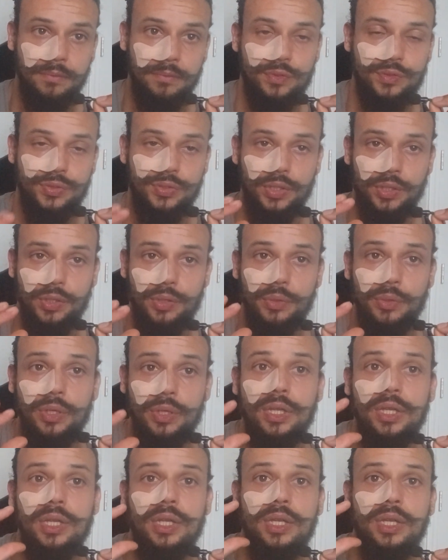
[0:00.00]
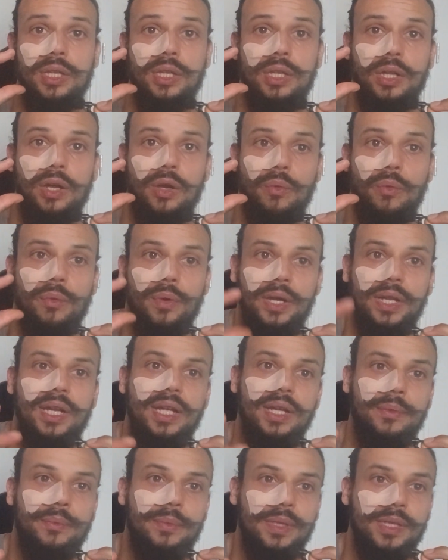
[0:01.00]
So what
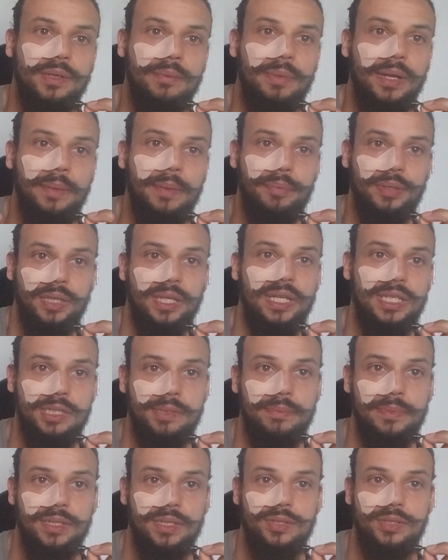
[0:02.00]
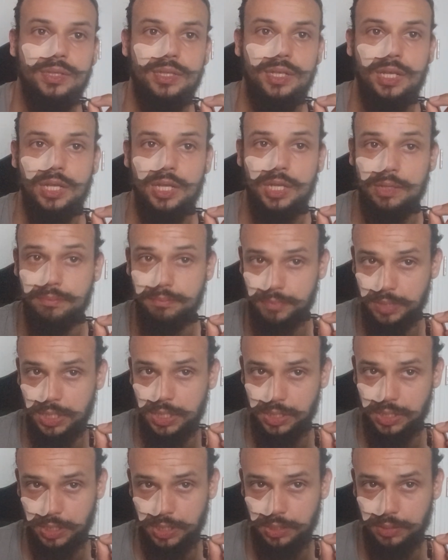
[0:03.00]
I mean by placements and
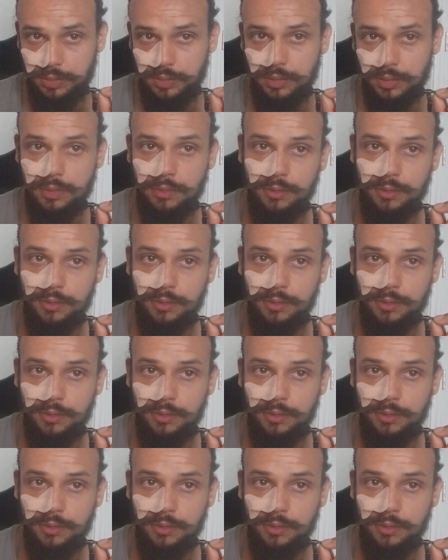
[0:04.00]
meaning,